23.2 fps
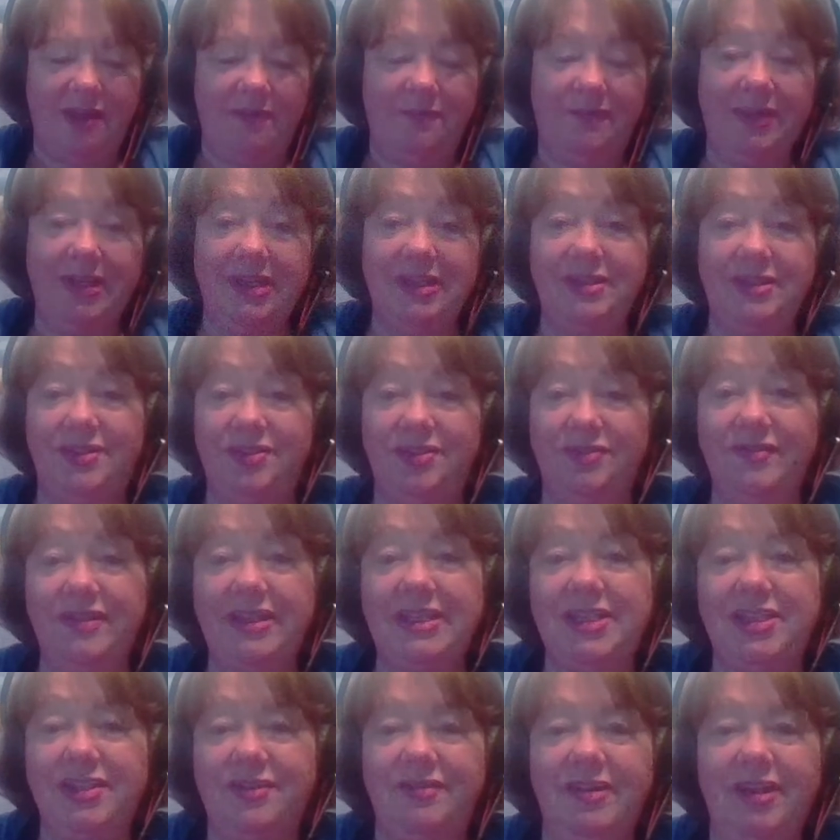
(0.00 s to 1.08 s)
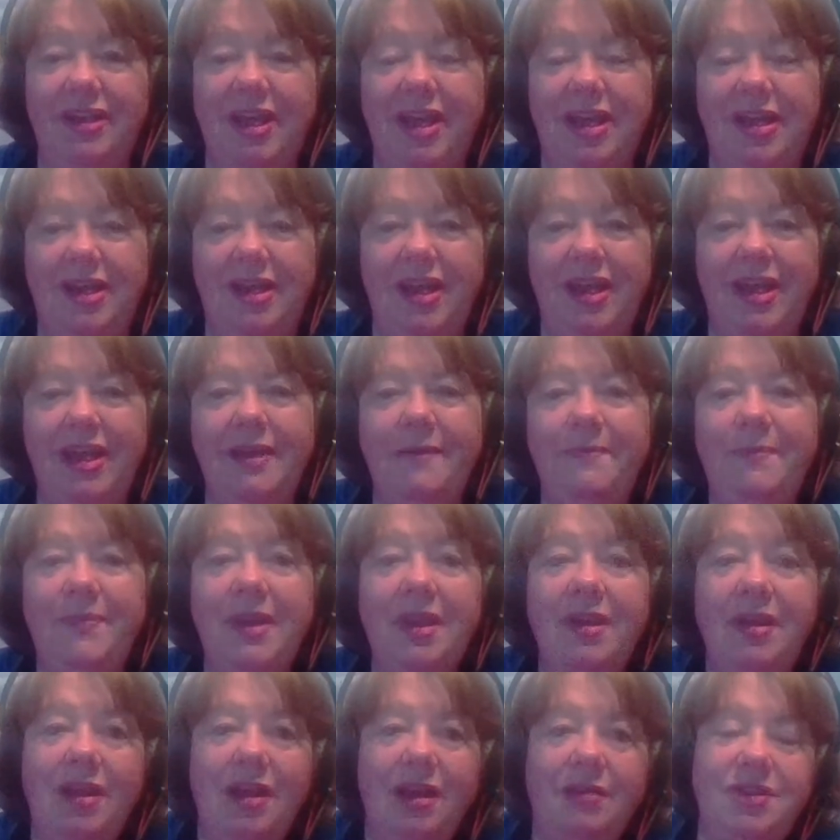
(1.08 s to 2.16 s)
it's Teresa again here.
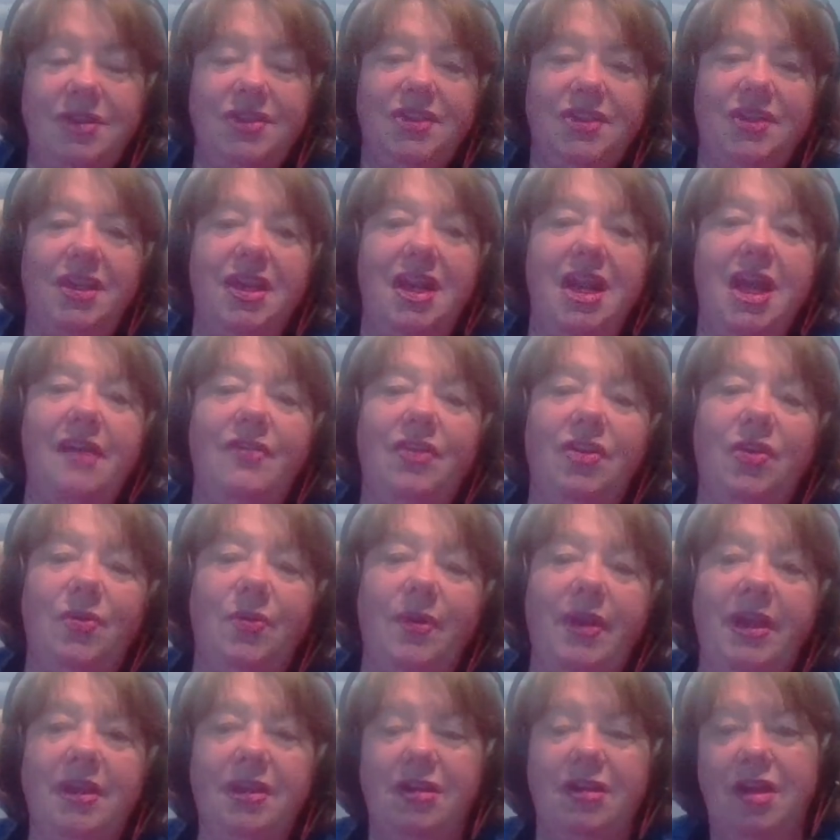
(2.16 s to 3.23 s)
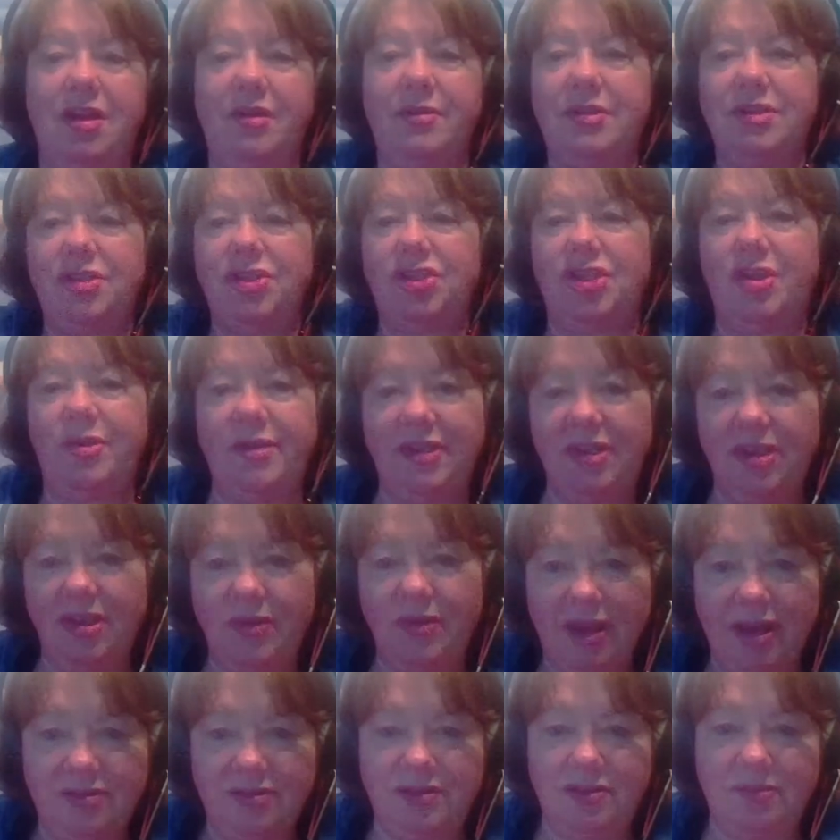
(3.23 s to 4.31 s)
I'm just going to have a quick go at showing you
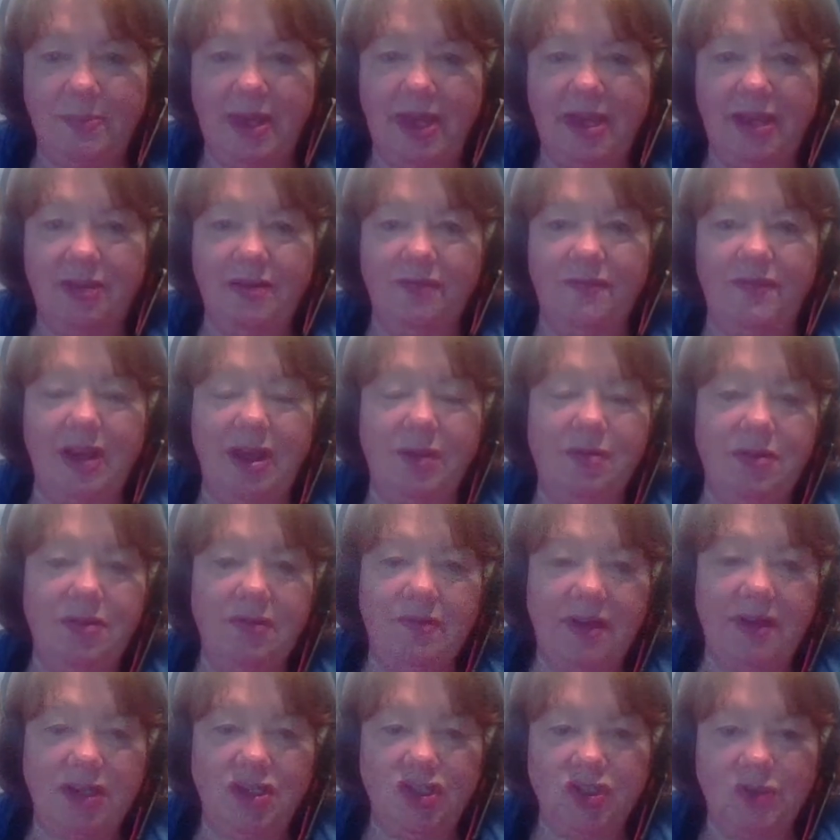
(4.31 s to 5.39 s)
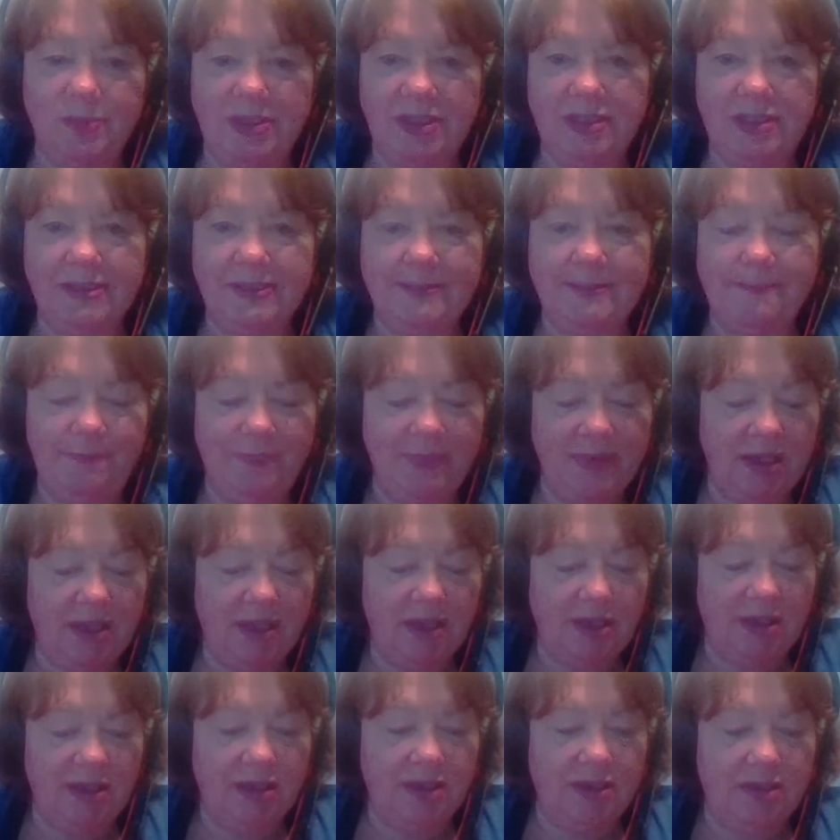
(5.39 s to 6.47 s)
how to make a flower arrangement.
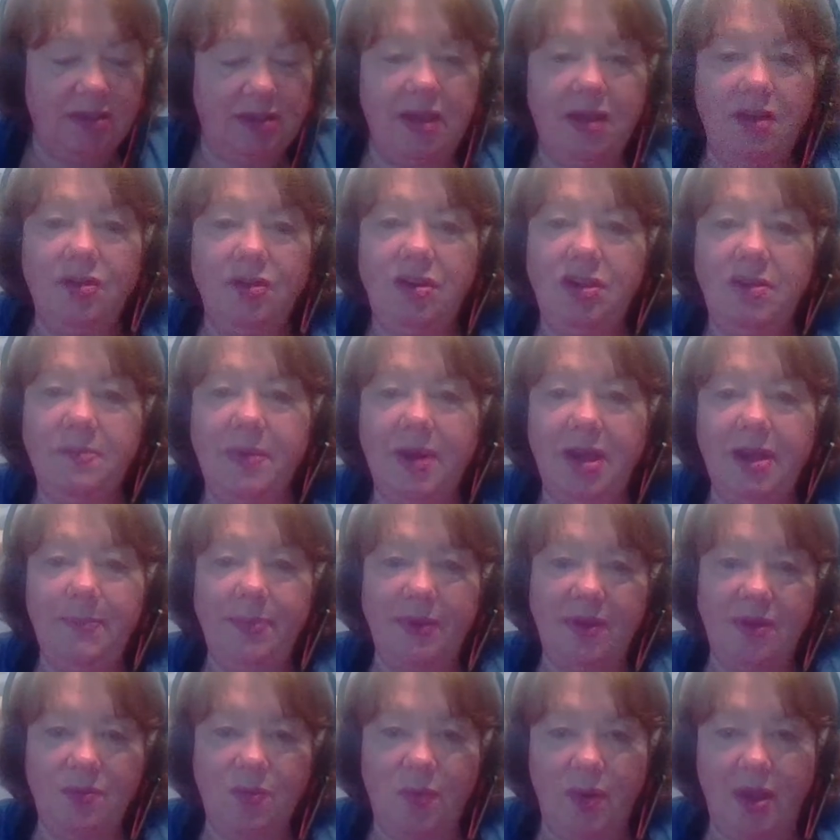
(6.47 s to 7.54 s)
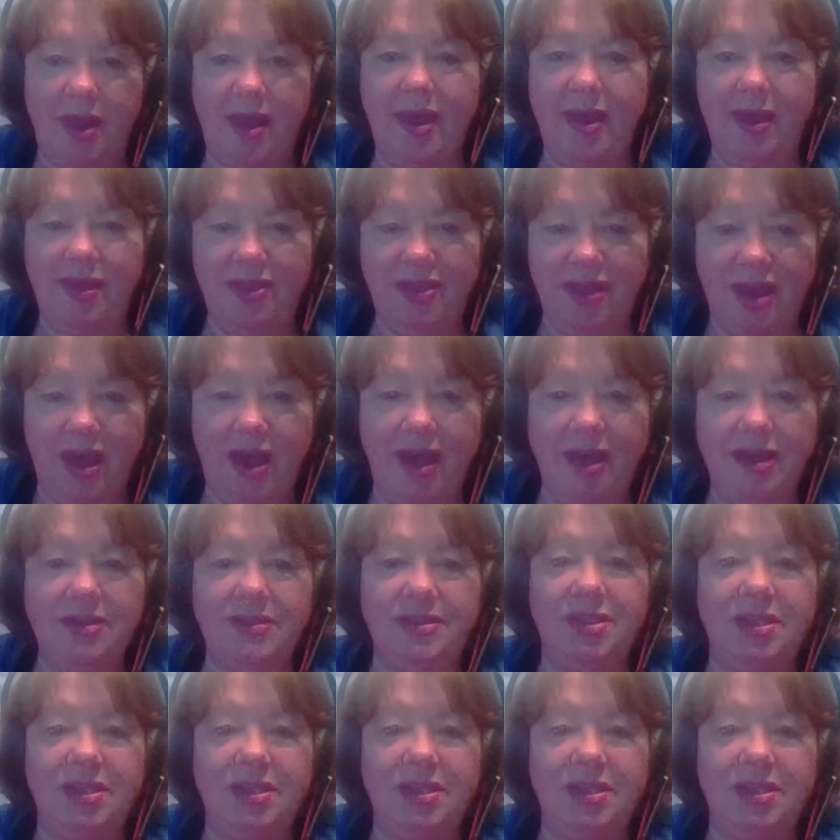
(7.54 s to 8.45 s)
Now, you might be aware that